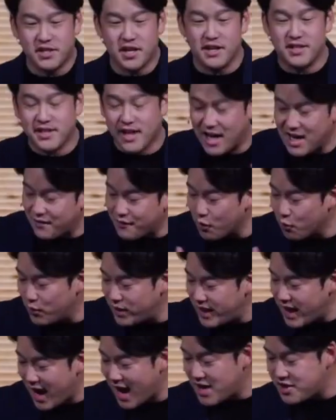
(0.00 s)
just kind of a
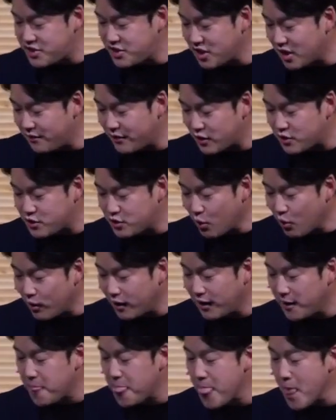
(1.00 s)
rehashing of their story.
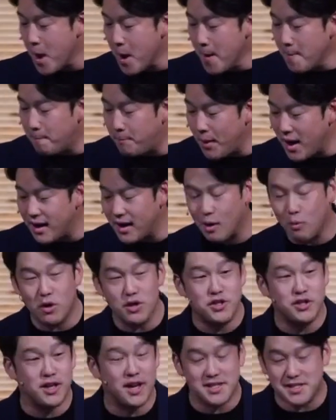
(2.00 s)
But I want
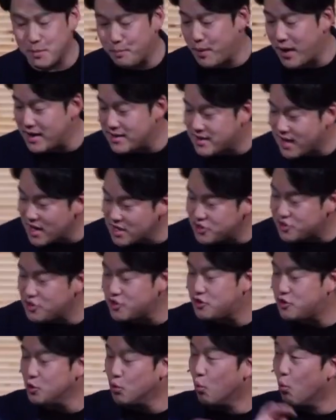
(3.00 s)
you guys to pay attention
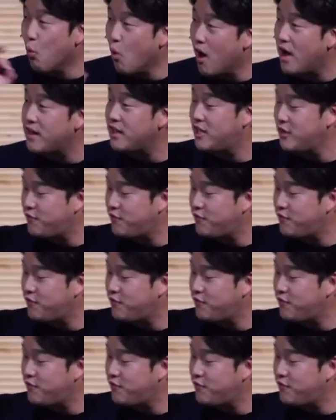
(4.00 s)
to what he